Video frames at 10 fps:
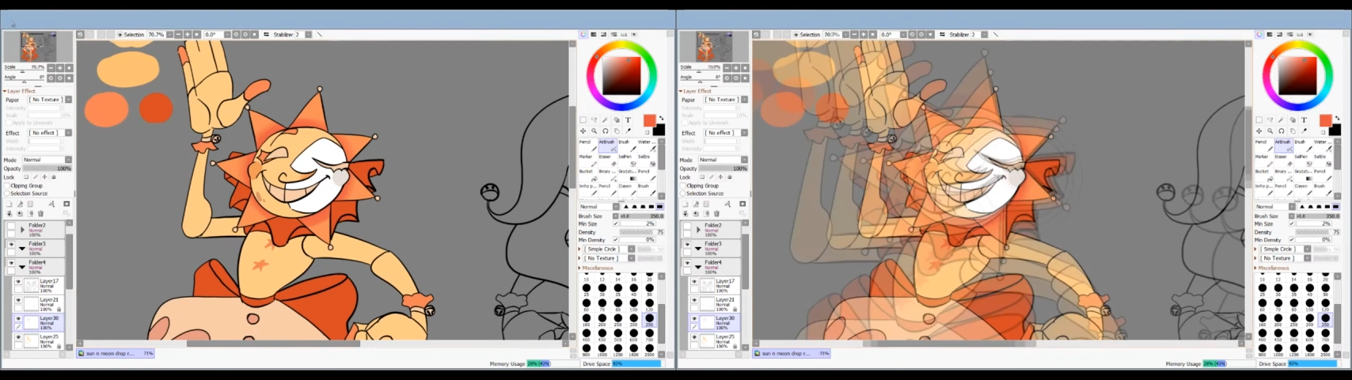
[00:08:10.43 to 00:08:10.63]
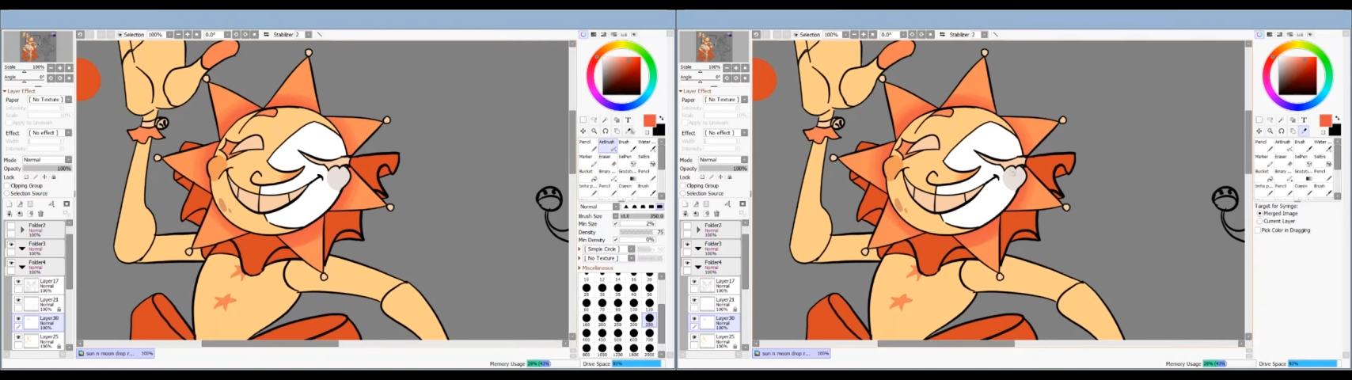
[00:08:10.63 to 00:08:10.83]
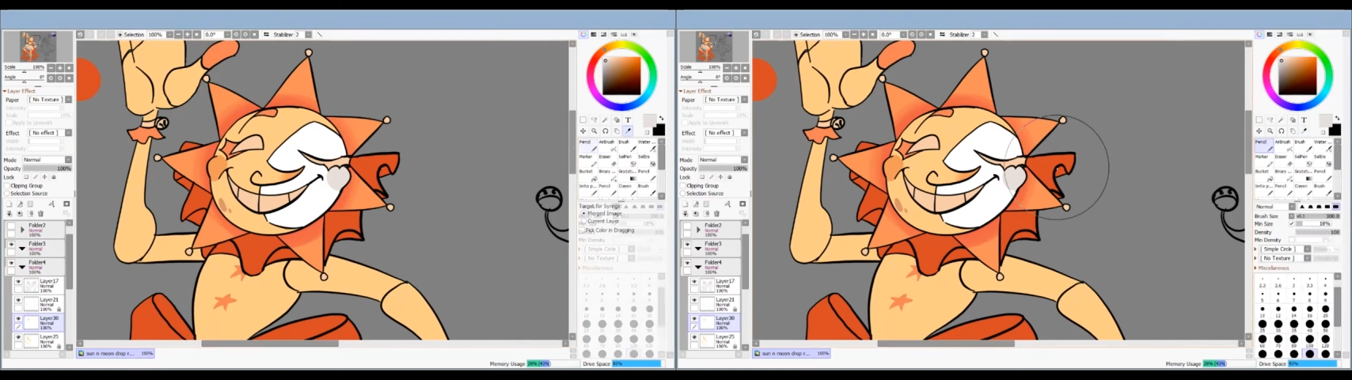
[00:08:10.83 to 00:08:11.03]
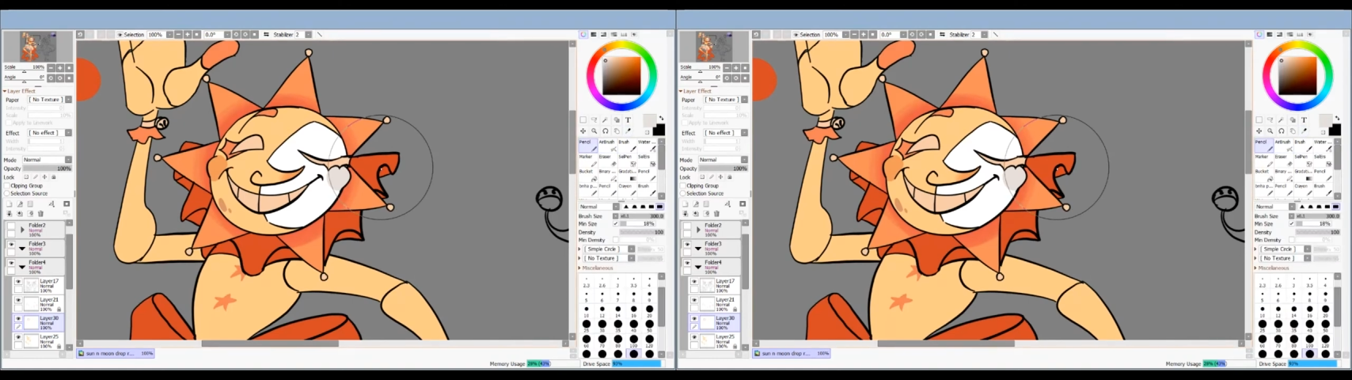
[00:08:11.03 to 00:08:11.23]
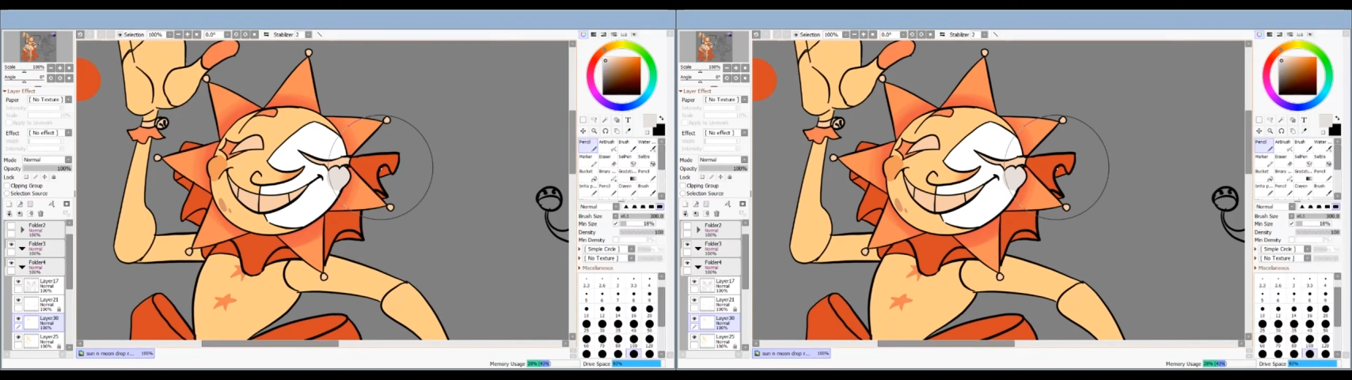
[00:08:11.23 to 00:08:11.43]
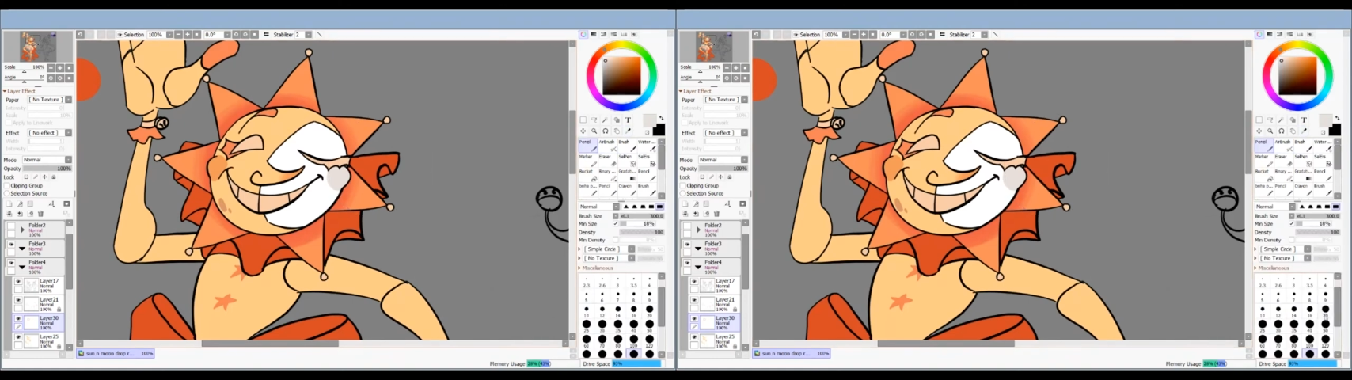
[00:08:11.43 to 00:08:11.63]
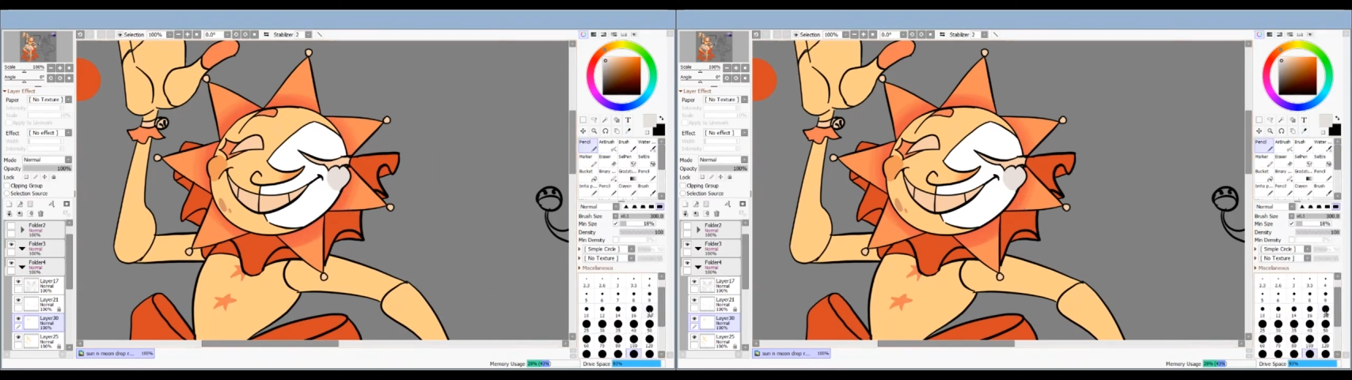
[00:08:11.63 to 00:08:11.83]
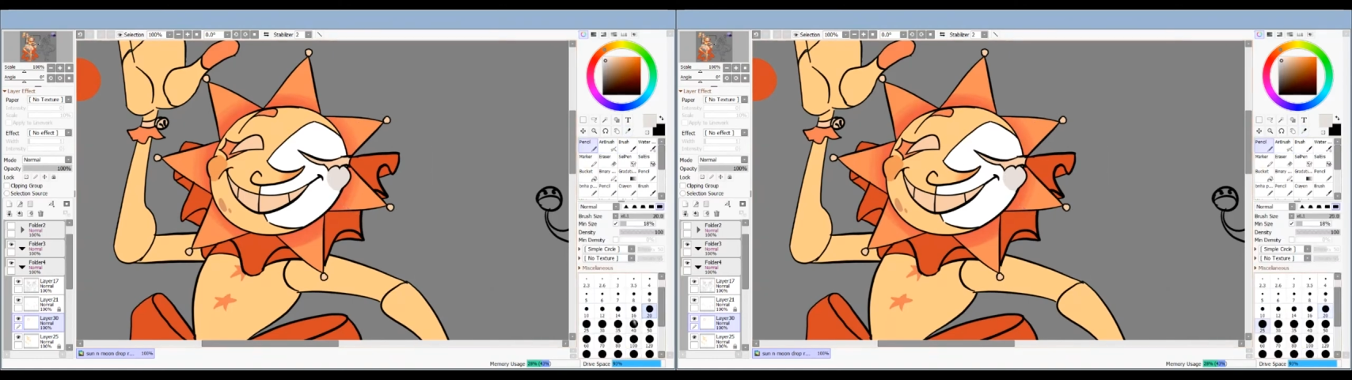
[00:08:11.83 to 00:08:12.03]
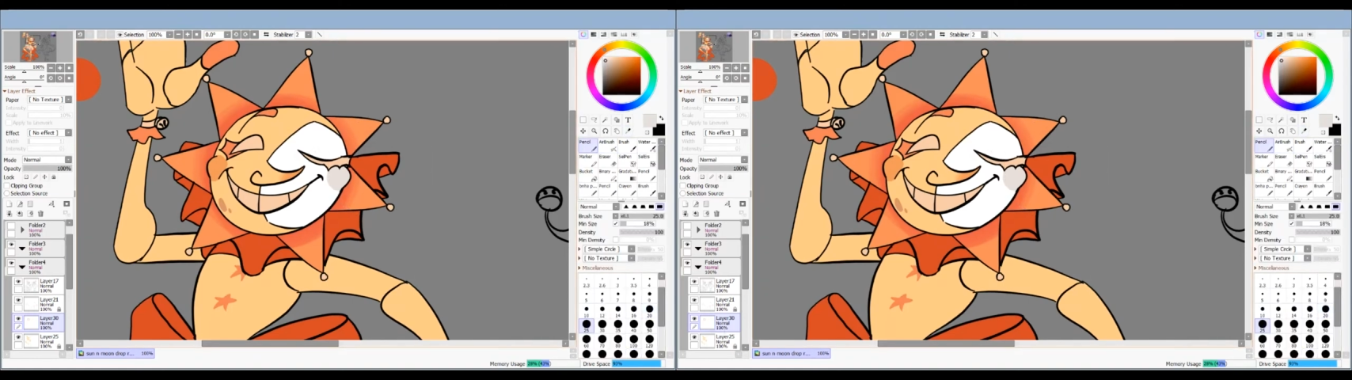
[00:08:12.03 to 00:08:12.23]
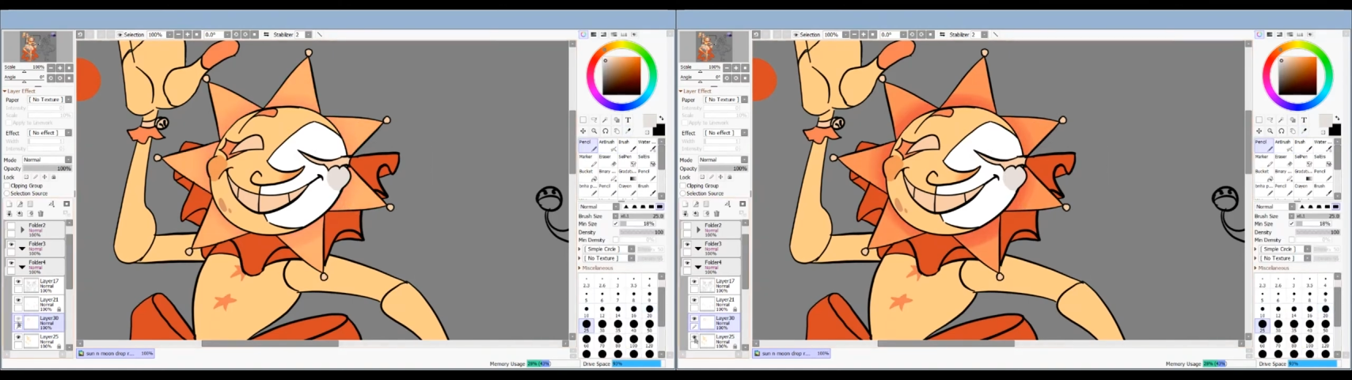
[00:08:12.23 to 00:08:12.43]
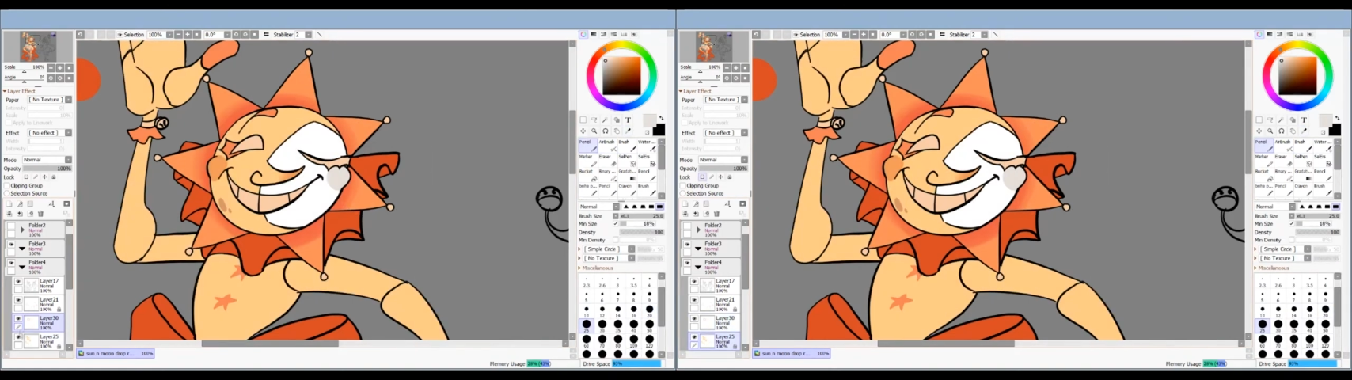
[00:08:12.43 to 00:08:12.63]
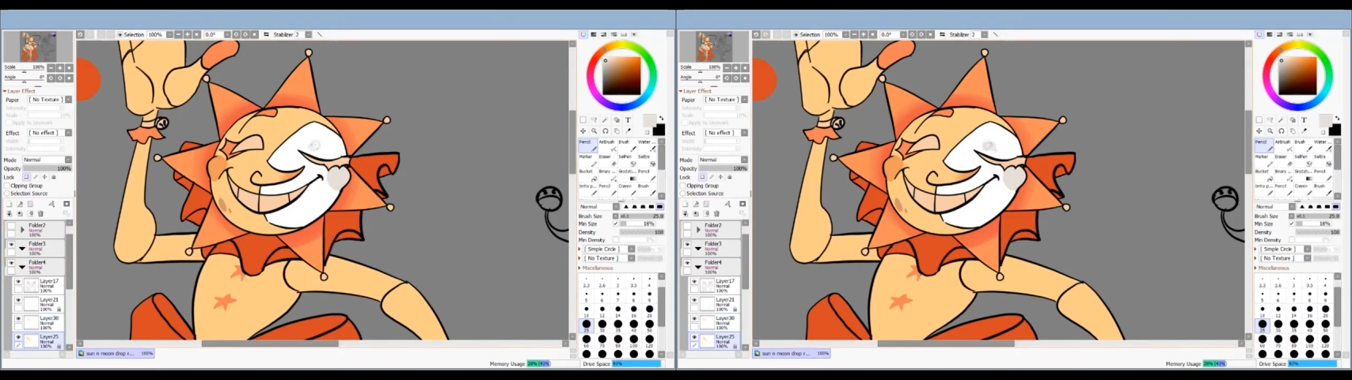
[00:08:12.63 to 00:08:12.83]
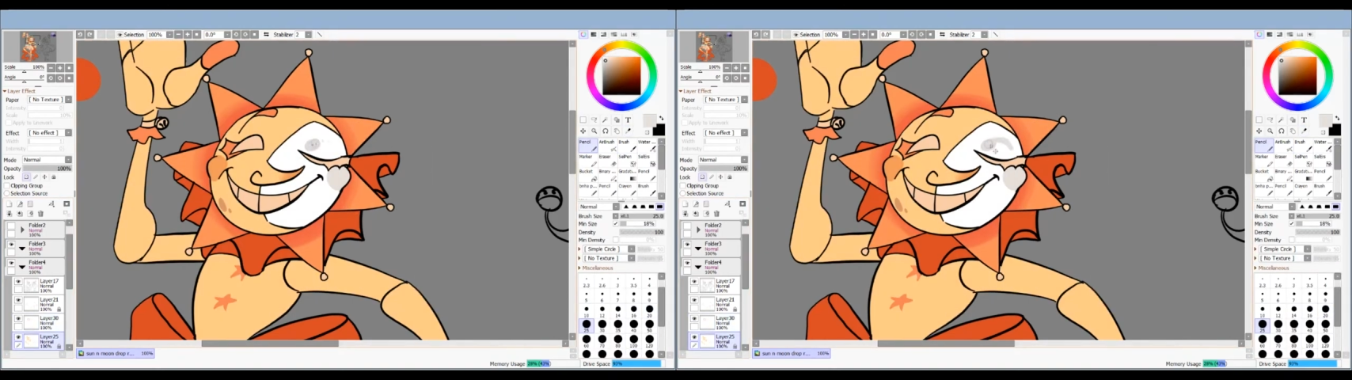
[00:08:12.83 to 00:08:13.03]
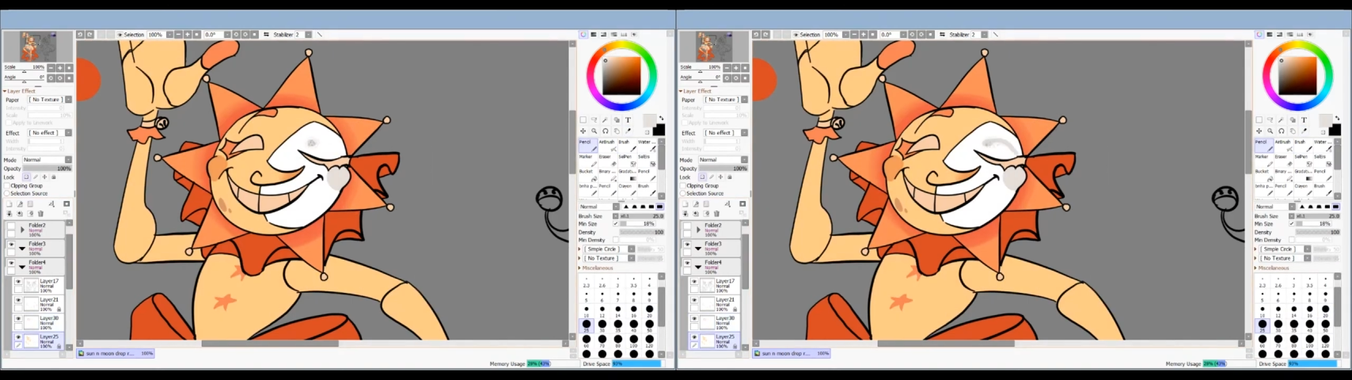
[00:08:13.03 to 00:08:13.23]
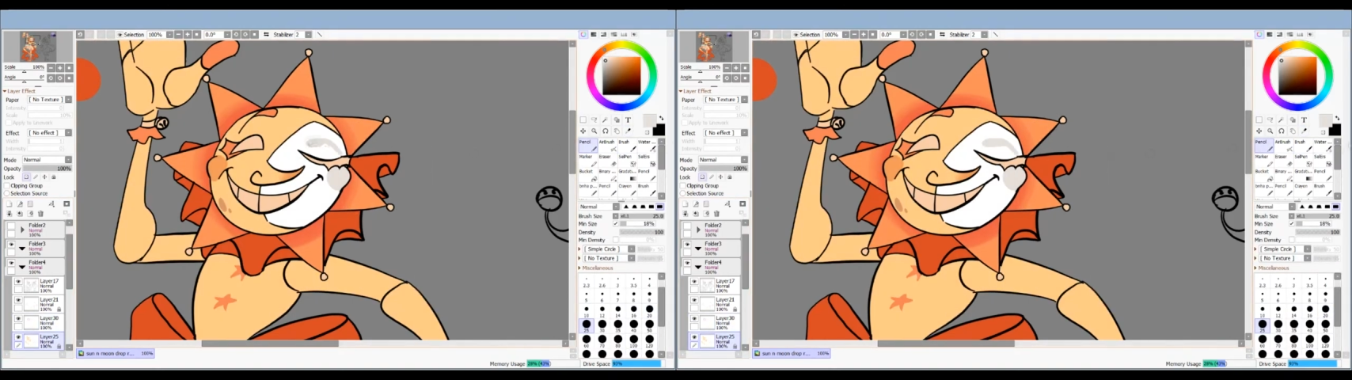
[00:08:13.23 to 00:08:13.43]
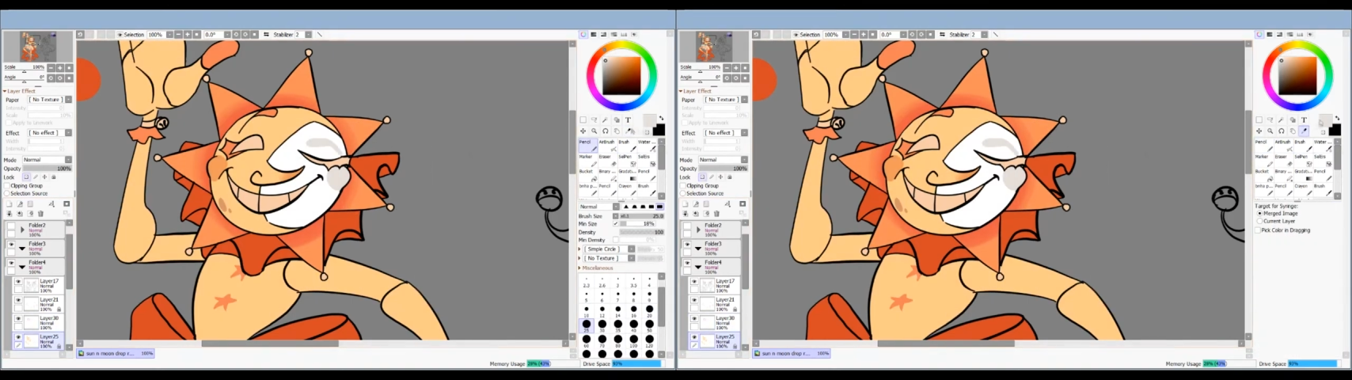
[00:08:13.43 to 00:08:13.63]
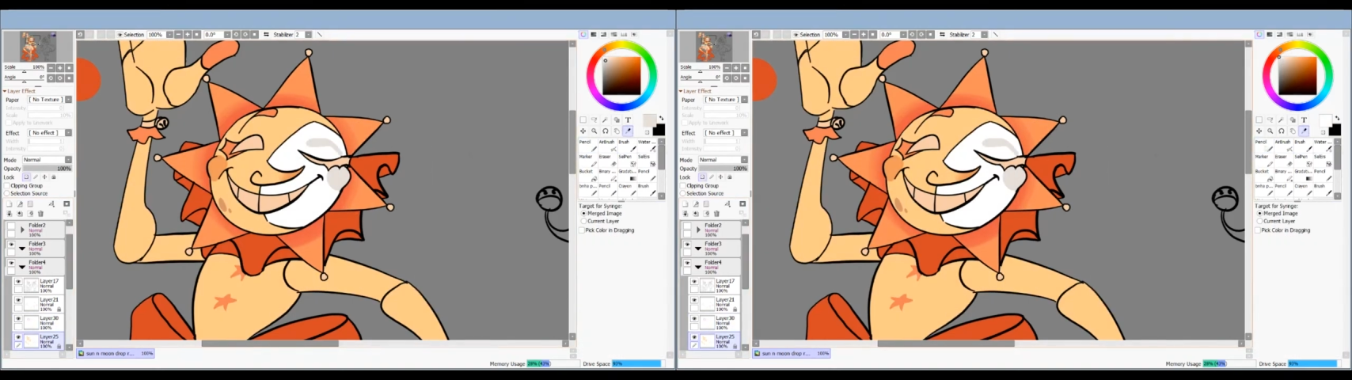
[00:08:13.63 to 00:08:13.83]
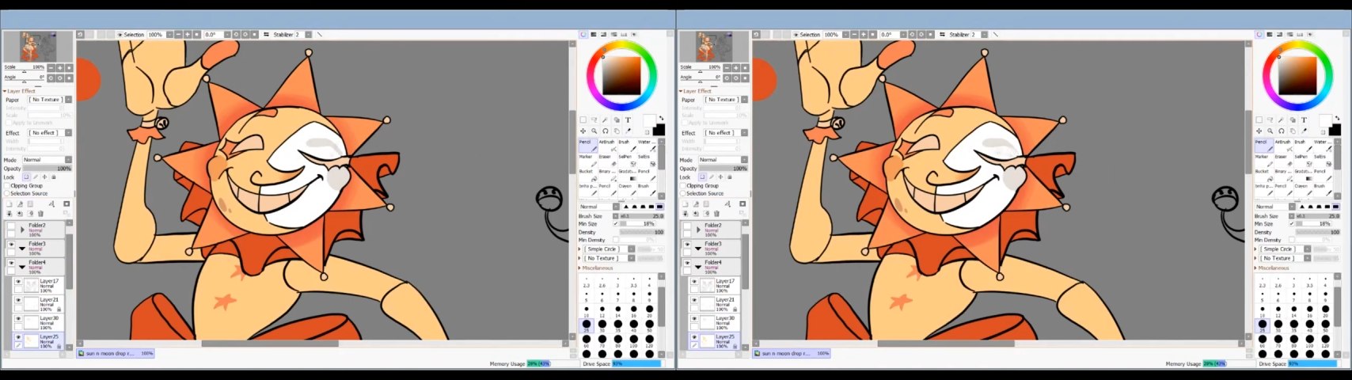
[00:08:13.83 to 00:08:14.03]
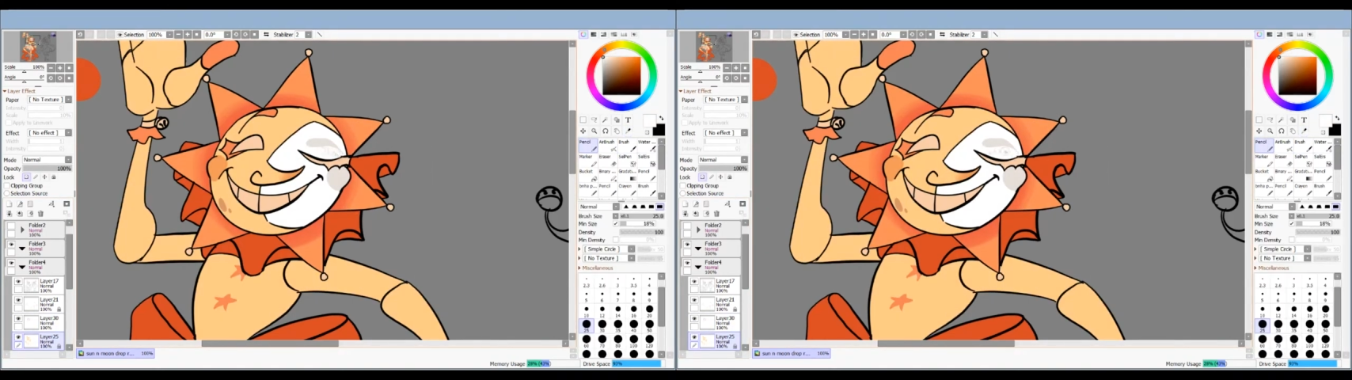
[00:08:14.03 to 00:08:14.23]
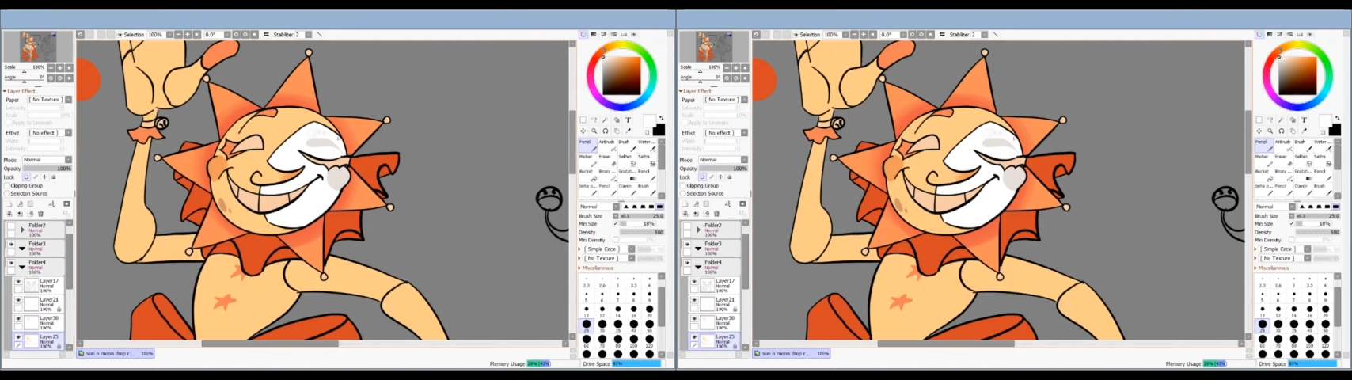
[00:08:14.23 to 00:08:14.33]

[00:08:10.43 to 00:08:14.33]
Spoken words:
Nobody's mouth can be seen.